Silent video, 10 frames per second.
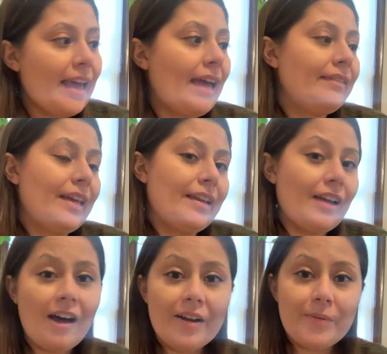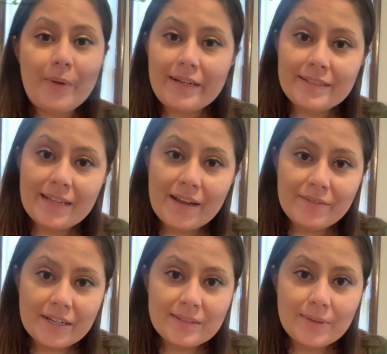And then on Wednesday of
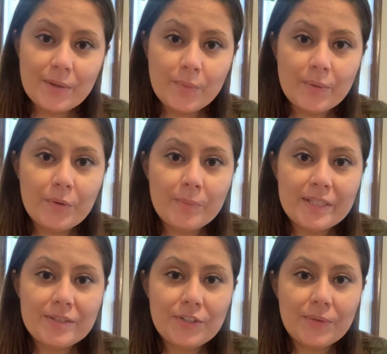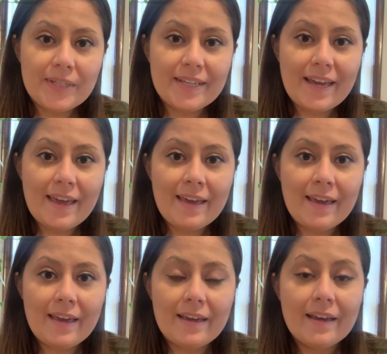next week, we will be doing
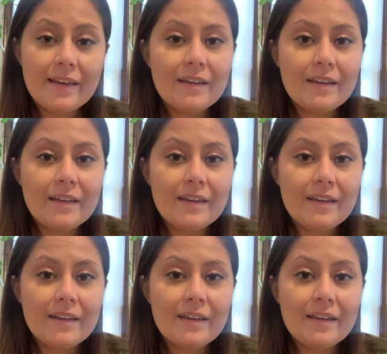a